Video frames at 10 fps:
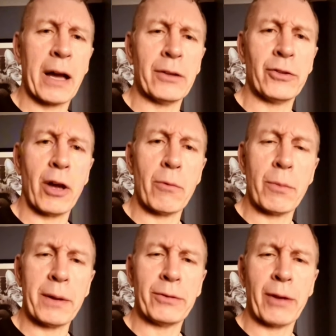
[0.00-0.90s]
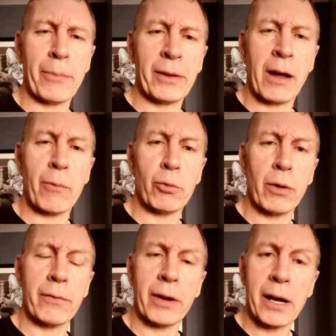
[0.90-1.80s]
And so it would be something that I would
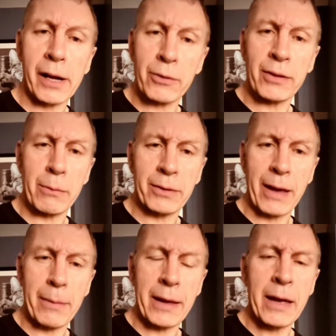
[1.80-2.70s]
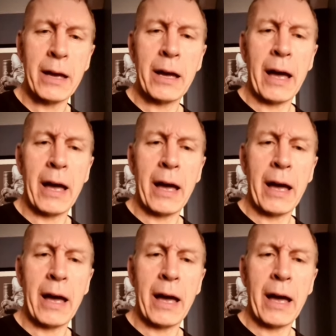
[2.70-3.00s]
work very closely with Debbie